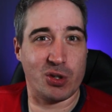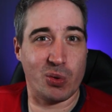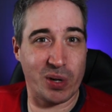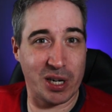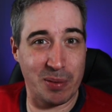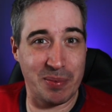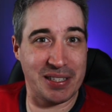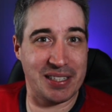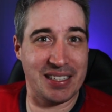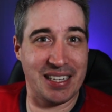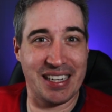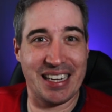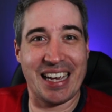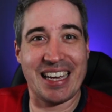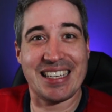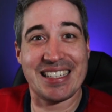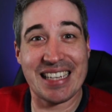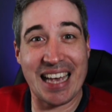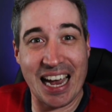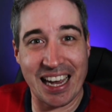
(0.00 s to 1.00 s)
So we're going to be seeing
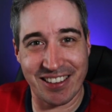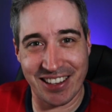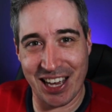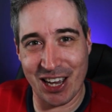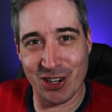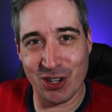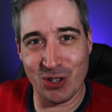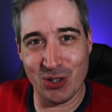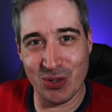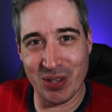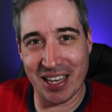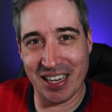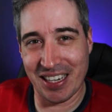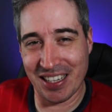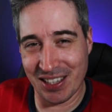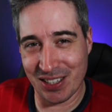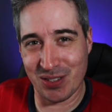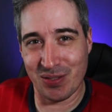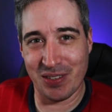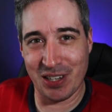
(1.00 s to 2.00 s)
exactly how to do that
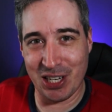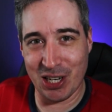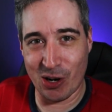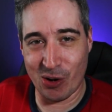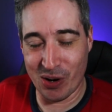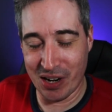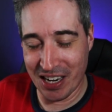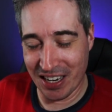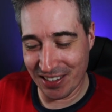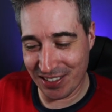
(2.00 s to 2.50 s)
in this video.